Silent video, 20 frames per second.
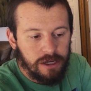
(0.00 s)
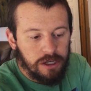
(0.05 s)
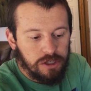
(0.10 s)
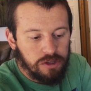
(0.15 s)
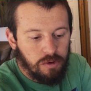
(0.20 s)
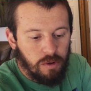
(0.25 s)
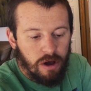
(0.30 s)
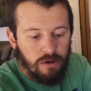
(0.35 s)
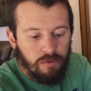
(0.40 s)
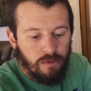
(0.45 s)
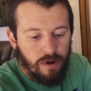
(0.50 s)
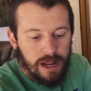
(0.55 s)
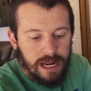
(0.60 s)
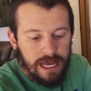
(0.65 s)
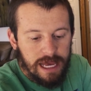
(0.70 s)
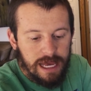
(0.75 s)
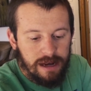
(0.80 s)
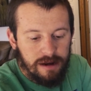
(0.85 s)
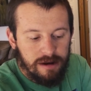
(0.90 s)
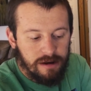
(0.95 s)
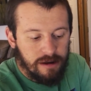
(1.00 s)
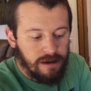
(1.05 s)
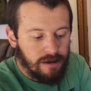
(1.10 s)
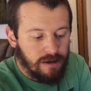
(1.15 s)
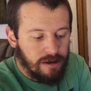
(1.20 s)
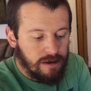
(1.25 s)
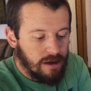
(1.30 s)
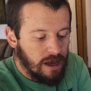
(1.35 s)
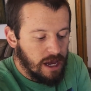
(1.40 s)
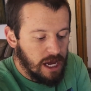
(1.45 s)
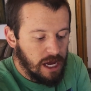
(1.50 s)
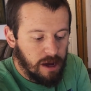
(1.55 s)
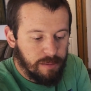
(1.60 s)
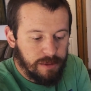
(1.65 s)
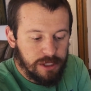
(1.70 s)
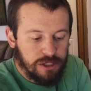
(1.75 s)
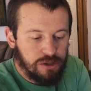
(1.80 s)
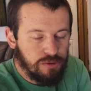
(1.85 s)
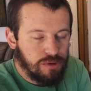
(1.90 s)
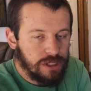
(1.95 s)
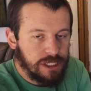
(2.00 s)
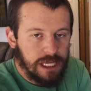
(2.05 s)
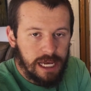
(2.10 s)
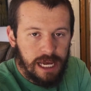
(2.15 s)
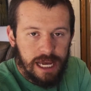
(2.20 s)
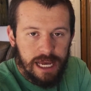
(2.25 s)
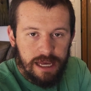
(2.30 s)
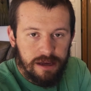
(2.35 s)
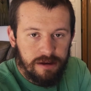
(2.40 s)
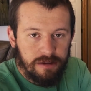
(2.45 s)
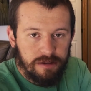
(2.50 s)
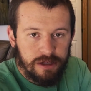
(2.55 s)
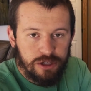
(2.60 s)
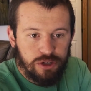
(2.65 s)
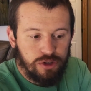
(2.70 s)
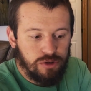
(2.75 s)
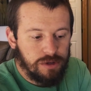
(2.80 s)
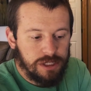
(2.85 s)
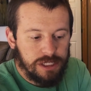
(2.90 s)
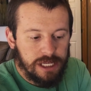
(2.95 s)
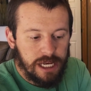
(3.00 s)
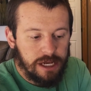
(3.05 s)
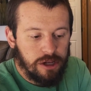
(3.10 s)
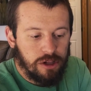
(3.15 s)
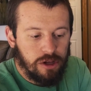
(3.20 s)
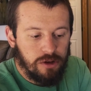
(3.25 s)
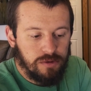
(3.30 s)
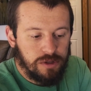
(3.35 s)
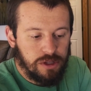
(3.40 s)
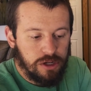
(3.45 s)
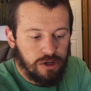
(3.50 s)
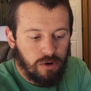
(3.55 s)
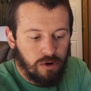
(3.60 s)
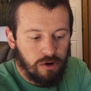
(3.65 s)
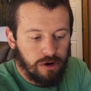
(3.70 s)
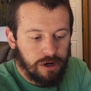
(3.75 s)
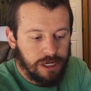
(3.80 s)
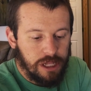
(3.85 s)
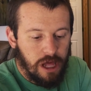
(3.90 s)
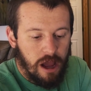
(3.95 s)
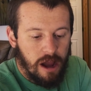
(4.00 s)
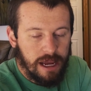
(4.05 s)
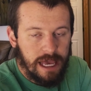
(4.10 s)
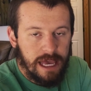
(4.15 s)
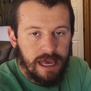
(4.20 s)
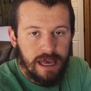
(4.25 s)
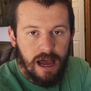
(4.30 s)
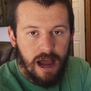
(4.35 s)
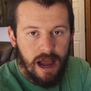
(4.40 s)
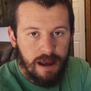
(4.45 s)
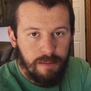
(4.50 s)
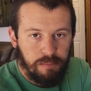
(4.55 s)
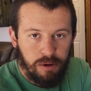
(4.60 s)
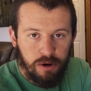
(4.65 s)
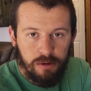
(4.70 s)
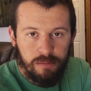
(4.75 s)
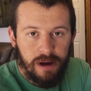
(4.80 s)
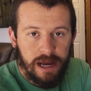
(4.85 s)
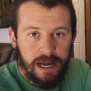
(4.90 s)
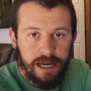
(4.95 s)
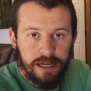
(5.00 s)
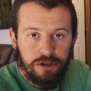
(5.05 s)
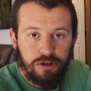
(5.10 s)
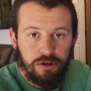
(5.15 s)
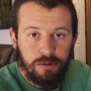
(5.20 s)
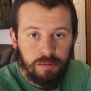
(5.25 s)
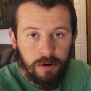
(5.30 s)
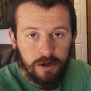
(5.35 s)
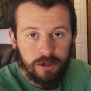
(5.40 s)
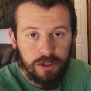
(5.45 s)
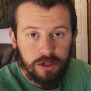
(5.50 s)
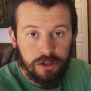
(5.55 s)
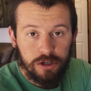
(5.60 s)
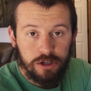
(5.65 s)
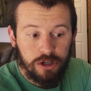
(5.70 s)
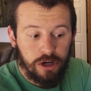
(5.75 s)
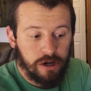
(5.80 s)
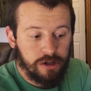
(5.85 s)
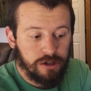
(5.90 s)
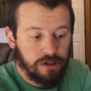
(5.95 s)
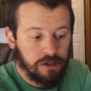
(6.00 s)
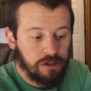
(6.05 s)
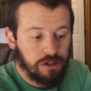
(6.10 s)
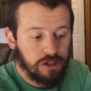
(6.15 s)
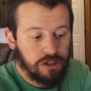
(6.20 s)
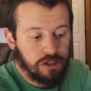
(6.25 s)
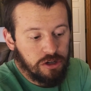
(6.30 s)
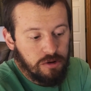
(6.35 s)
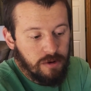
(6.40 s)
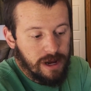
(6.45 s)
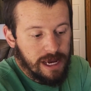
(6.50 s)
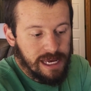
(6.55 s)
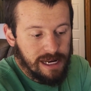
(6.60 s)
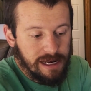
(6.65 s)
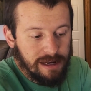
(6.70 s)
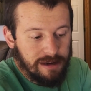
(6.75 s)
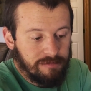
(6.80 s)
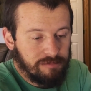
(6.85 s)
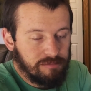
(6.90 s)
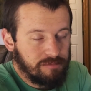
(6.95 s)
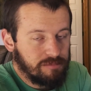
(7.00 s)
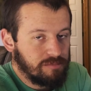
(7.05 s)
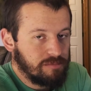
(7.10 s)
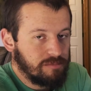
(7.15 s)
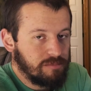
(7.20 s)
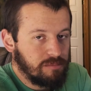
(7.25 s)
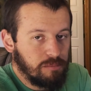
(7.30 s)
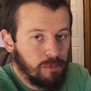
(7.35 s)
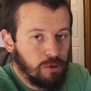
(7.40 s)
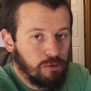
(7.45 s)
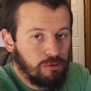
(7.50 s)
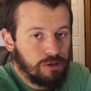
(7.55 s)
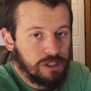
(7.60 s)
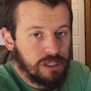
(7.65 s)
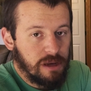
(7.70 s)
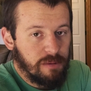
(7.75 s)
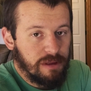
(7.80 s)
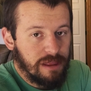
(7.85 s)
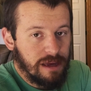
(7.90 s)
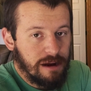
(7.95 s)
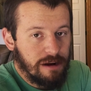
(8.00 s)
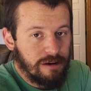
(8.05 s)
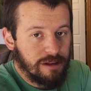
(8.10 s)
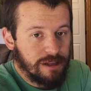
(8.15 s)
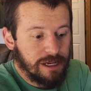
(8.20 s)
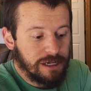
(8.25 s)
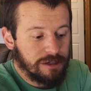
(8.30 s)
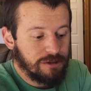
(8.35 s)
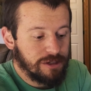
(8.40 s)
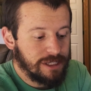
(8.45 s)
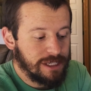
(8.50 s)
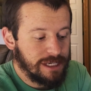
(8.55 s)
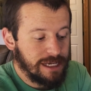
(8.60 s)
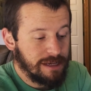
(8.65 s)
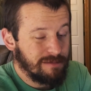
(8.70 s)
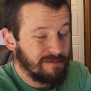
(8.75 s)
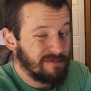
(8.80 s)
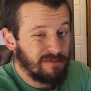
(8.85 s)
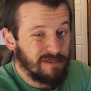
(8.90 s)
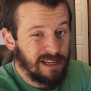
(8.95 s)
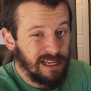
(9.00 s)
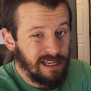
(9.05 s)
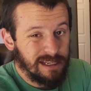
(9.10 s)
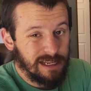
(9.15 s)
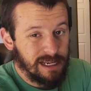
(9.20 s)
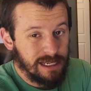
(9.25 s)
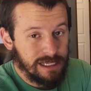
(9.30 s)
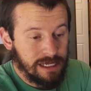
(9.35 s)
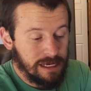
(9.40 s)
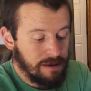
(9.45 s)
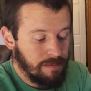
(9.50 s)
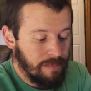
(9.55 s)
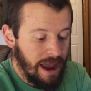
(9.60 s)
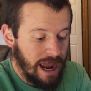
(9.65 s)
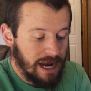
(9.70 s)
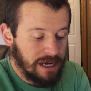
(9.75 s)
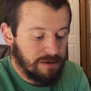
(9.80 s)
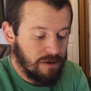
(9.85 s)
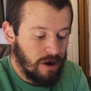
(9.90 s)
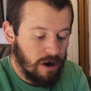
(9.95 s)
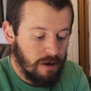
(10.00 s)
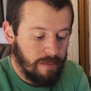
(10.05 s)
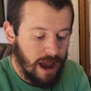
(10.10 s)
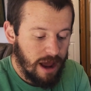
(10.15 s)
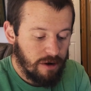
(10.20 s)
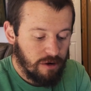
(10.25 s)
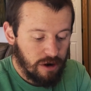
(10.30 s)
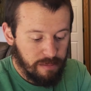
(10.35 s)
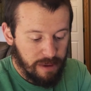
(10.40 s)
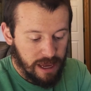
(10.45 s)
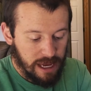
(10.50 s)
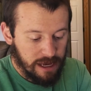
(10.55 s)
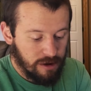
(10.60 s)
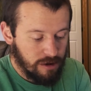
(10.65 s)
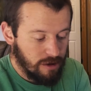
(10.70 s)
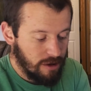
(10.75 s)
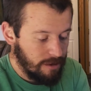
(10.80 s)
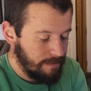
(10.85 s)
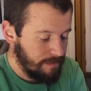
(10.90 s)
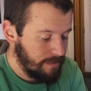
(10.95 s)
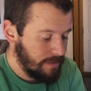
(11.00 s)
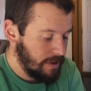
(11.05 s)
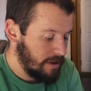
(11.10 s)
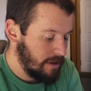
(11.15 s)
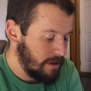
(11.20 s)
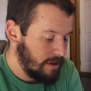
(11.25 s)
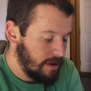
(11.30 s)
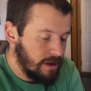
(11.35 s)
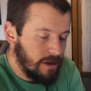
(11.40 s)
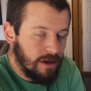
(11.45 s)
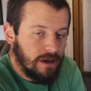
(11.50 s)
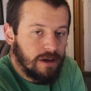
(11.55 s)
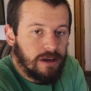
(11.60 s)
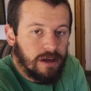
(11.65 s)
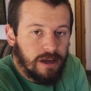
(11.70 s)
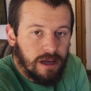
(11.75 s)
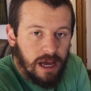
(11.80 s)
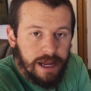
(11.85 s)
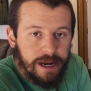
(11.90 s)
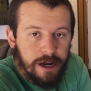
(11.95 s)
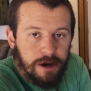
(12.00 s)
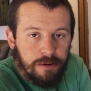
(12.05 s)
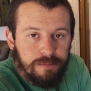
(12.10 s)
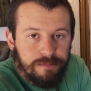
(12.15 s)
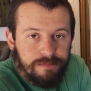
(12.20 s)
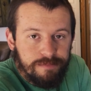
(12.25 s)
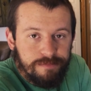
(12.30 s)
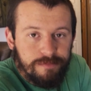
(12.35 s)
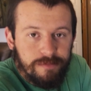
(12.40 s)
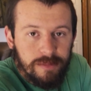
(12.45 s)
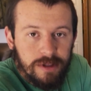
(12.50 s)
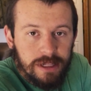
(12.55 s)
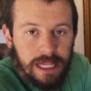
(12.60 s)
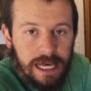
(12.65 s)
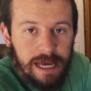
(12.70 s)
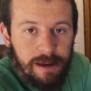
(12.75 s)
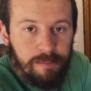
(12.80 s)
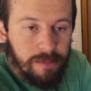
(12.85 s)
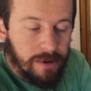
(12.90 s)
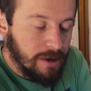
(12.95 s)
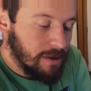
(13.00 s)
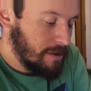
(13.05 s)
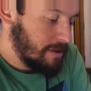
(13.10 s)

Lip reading: So I'll run in, as soon as I close the door and lock it, I put my toothbrush on the charger, just so I can mooch some of their electricity and it doesn't impact our battery bank at all. I know, lame.